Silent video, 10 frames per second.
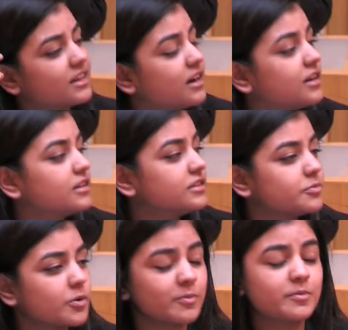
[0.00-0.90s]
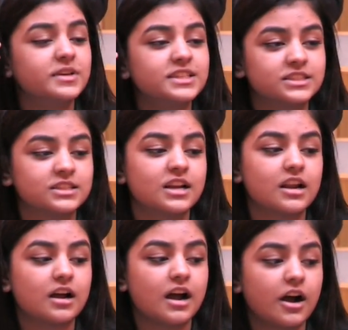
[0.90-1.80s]
that the problem isn't
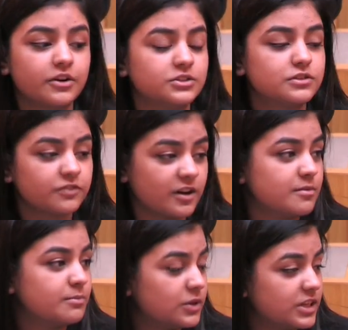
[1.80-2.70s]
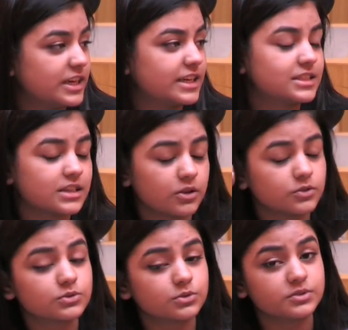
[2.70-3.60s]
how you define bullying, it's how the
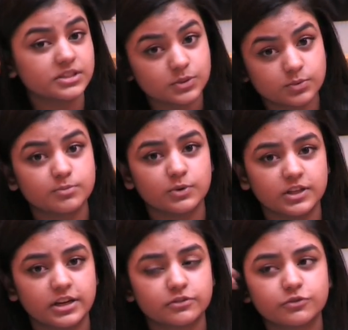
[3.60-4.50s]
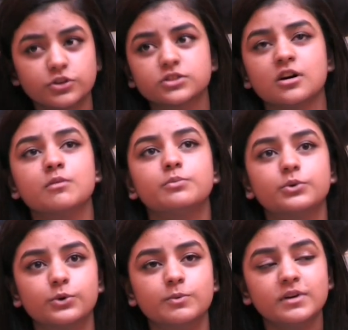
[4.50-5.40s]
school deals with bullying. For
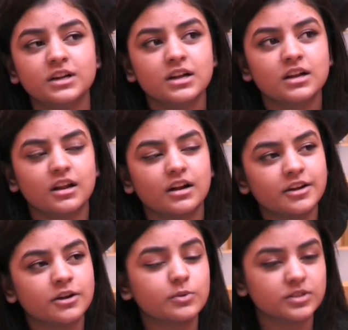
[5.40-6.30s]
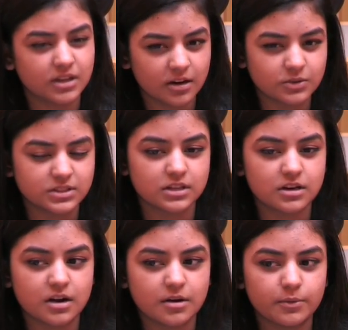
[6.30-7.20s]
example, like I know with girls,
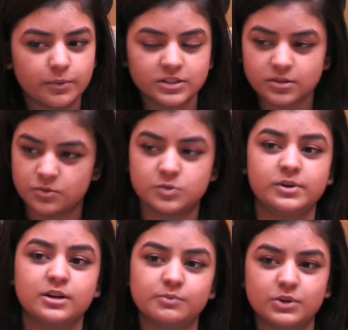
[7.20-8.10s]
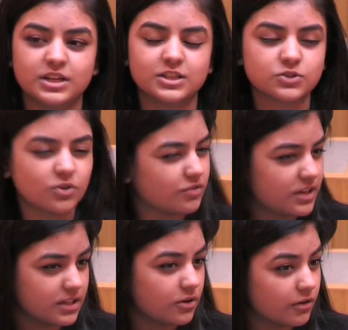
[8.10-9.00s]
when someone's being bullied, it's not
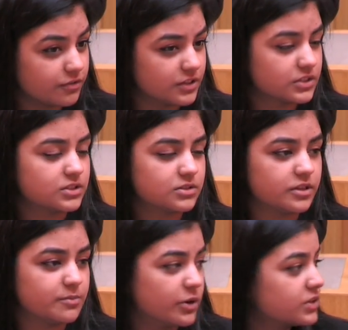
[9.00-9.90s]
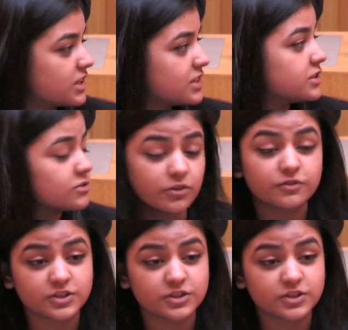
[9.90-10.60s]
really that obvious because in most of it's not